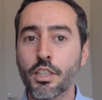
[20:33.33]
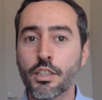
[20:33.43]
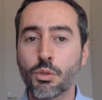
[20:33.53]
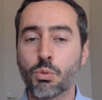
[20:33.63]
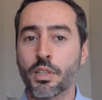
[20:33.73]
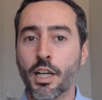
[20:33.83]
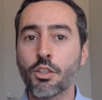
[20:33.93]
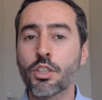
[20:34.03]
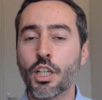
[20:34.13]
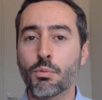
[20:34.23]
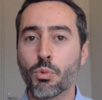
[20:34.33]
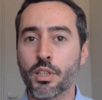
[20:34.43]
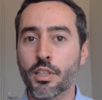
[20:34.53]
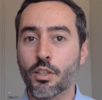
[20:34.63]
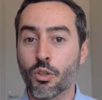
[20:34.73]
would lead to an outcome
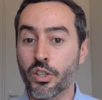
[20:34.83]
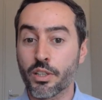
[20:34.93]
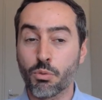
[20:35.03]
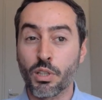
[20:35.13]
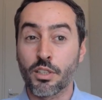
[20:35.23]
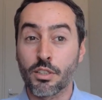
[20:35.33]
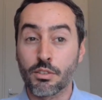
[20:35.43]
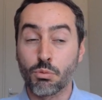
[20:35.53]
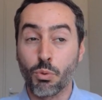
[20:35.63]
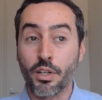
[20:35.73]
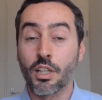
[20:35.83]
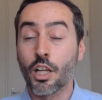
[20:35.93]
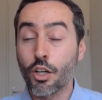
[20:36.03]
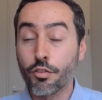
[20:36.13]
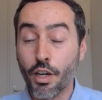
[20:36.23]
where
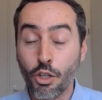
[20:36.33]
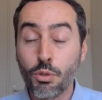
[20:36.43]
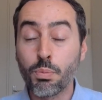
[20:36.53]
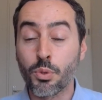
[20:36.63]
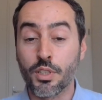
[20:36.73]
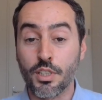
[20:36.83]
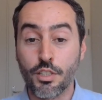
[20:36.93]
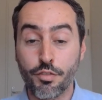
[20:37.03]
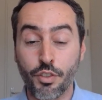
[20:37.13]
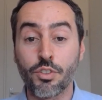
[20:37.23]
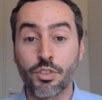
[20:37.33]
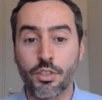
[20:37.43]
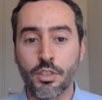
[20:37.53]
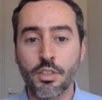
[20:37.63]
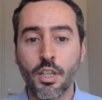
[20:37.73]
a lot of output is
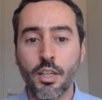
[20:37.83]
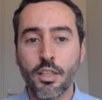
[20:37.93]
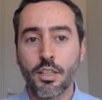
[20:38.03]
filtered